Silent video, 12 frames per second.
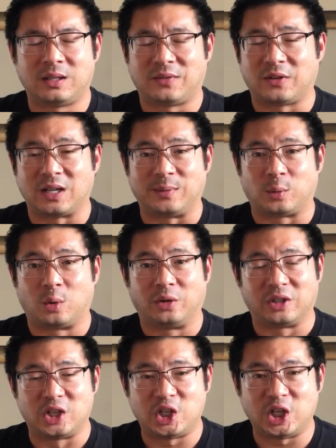different types of
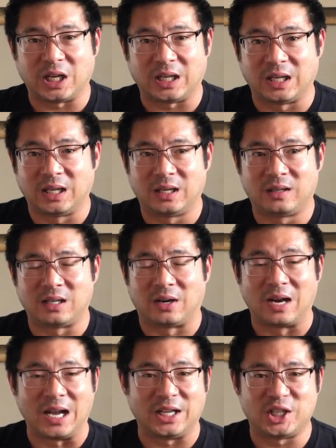roasted chicken,
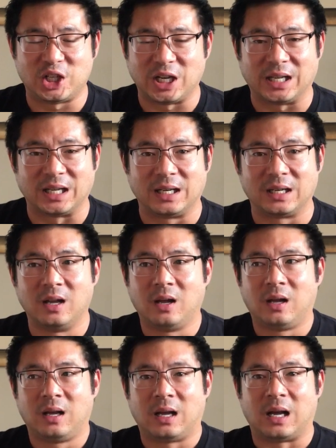teriyaki chicken,
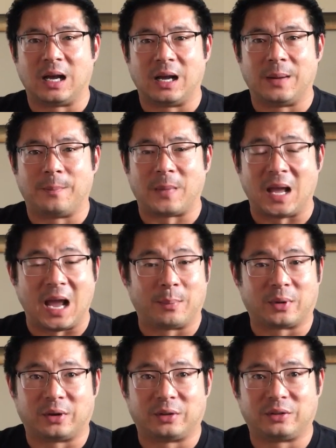
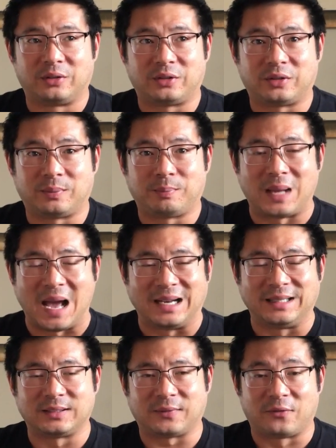hamburgers,
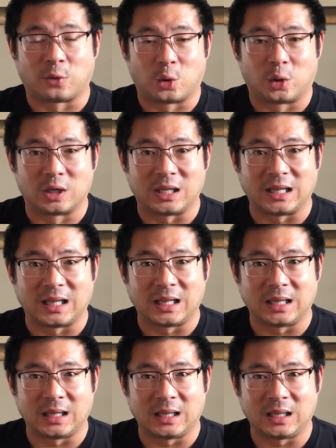patties for
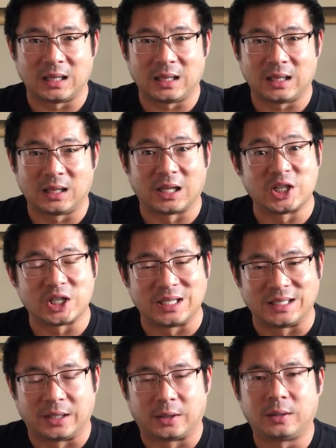lunch
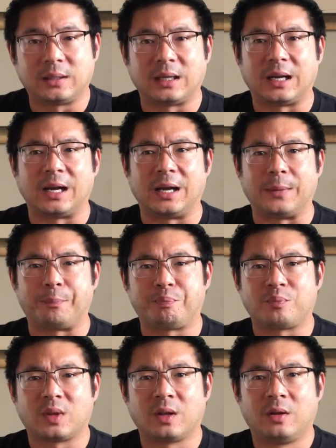and dinner.
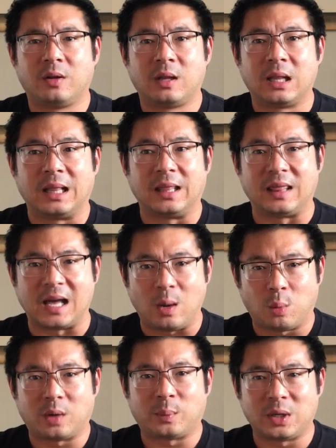
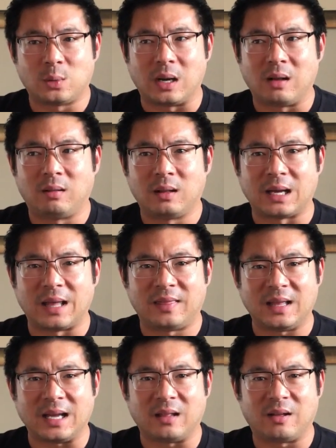That worked pretty well. I
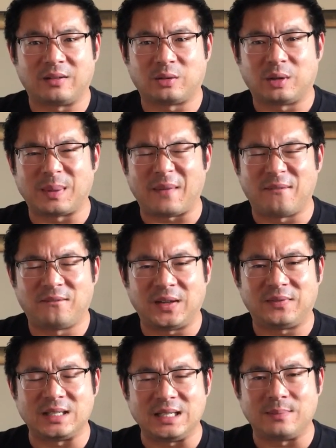think I lost only about
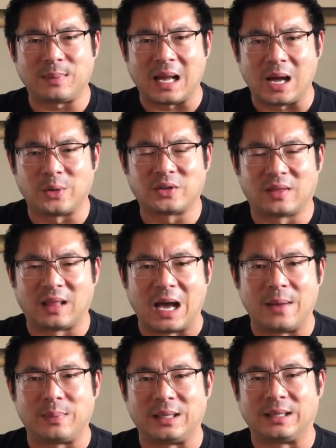15 pounds on
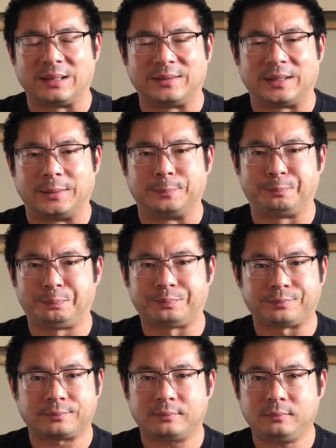that because
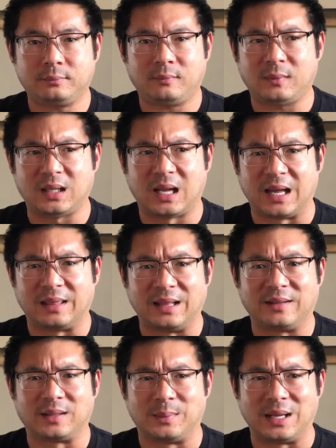I
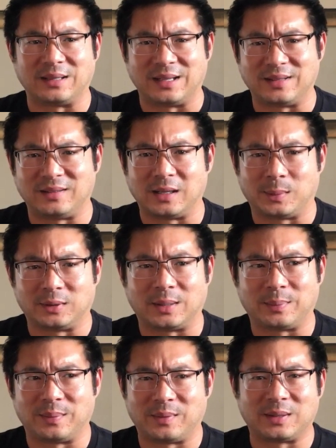think some days I just doubled
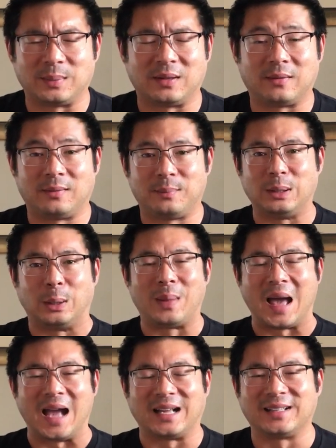up on some of the meal
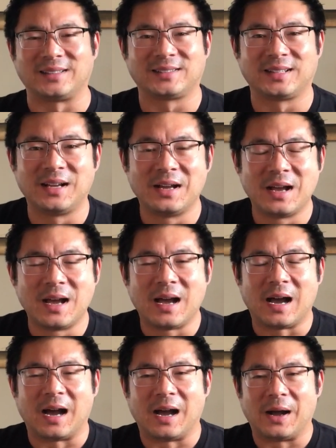packets.
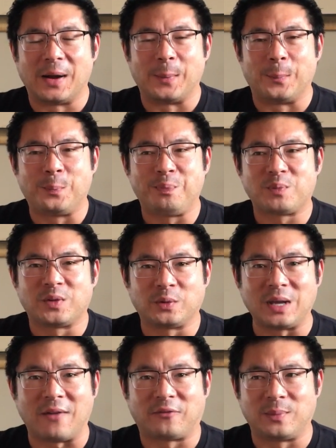
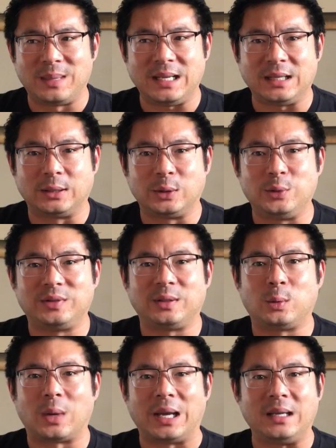So yeah, for me,
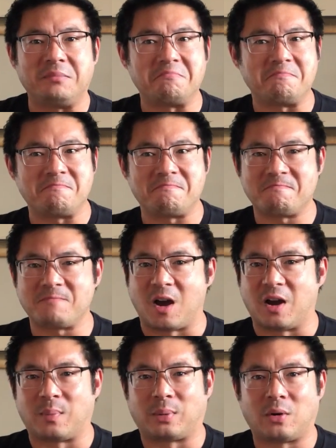losing weight
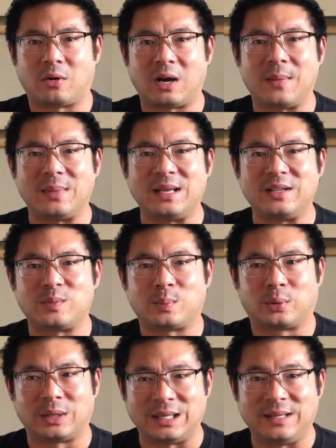on a program is
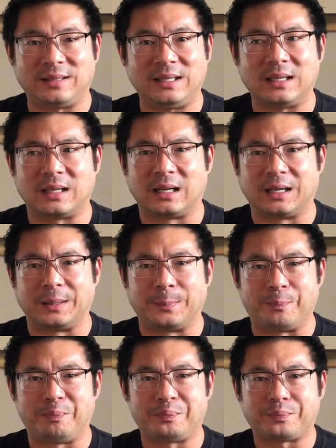pretty easy,
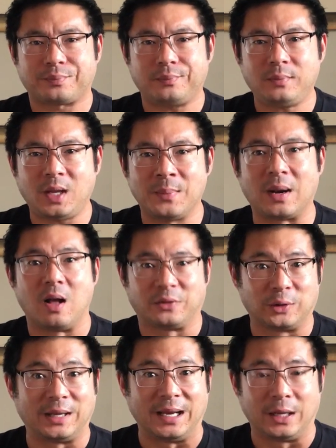but
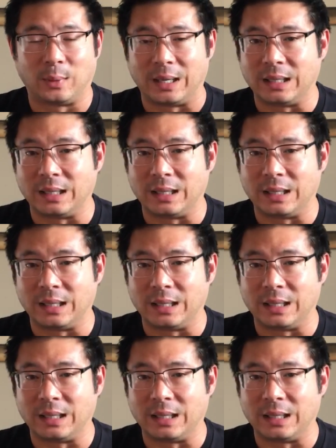also gaining